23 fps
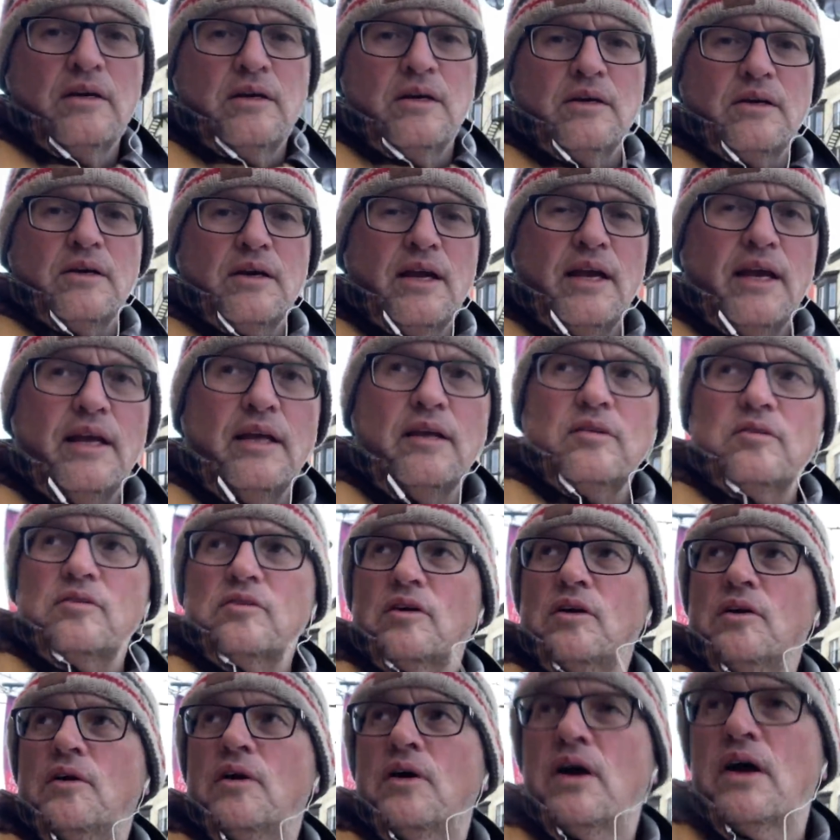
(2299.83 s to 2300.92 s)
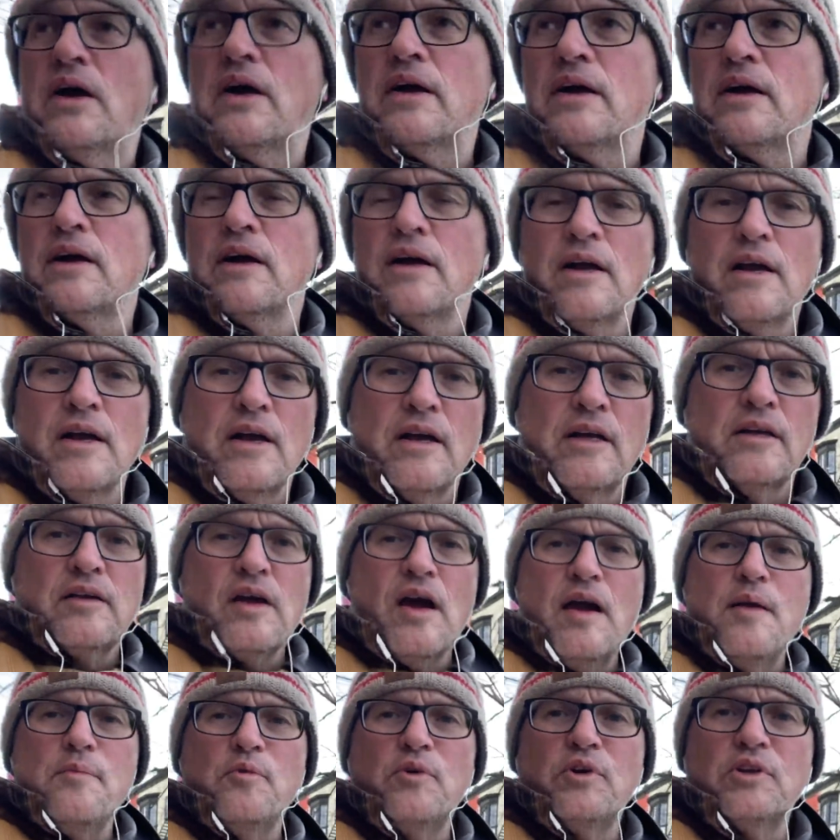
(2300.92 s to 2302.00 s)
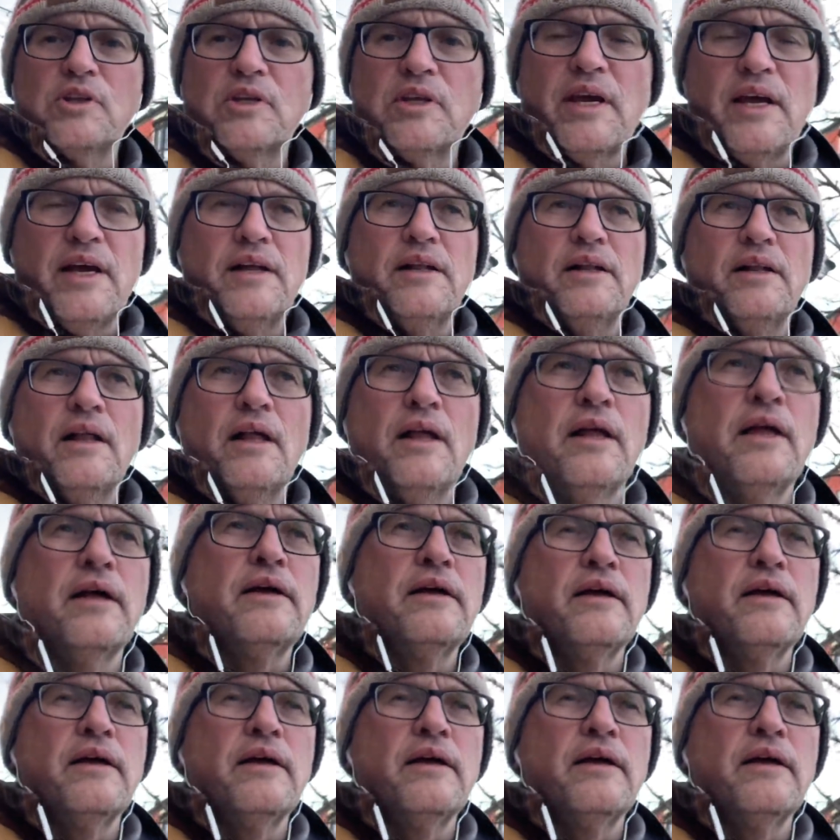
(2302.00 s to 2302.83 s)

Okay, so time will tell.